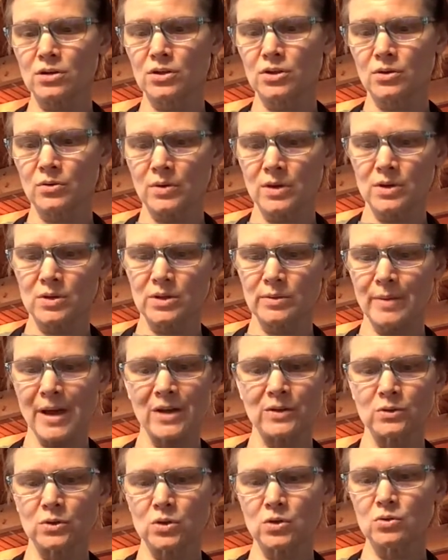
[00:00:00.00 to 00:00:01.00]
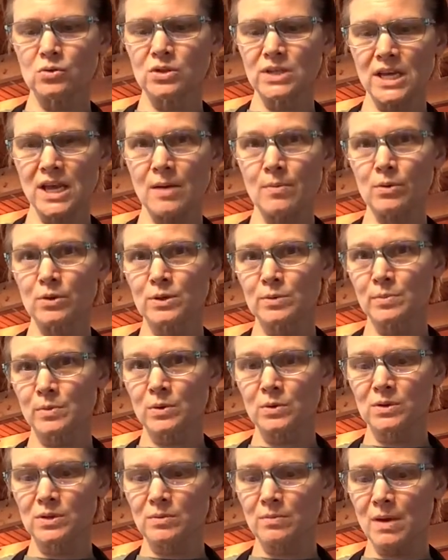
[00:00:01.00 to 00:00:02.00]
So we use about 2
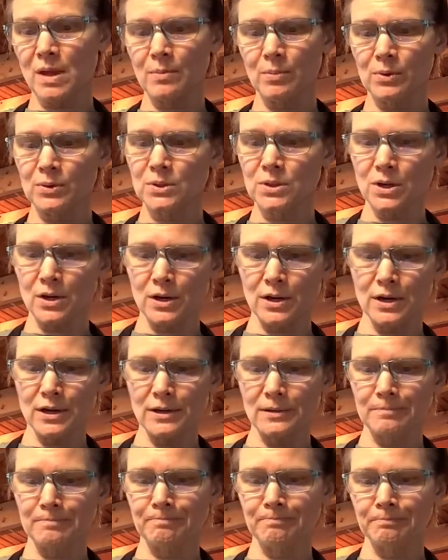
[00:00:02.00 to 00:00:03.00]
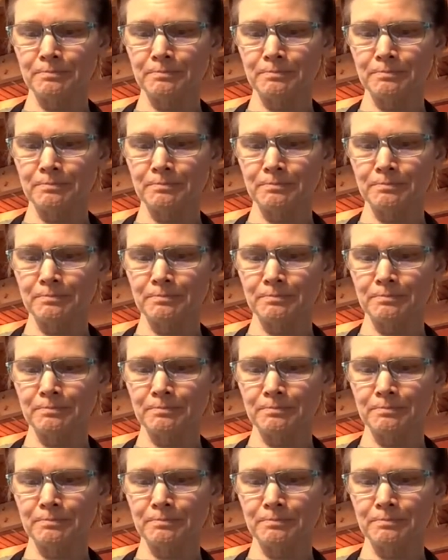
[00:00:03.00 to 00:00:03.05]
tablespoons of maple syrup.